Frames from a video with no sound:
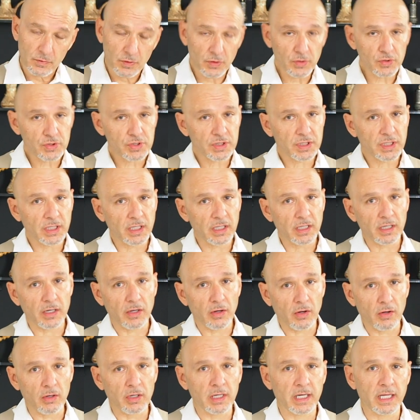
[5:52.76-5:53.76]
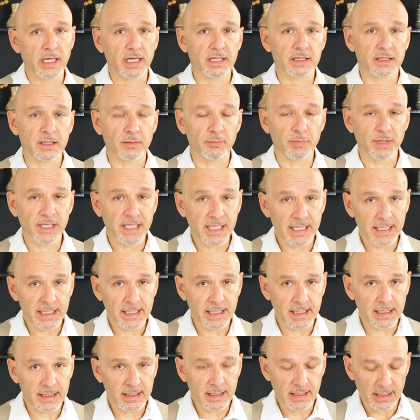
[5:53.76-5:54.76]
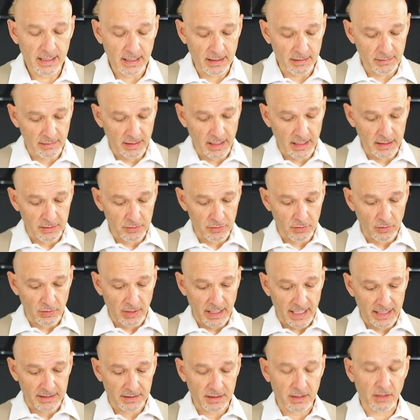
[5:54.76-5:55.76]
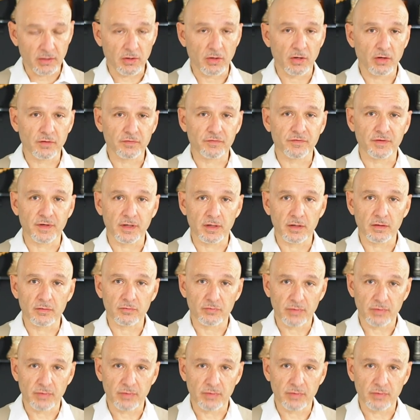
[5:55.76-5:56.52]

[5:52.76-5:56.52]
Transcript: You stir only at the beginning and then you let the coffee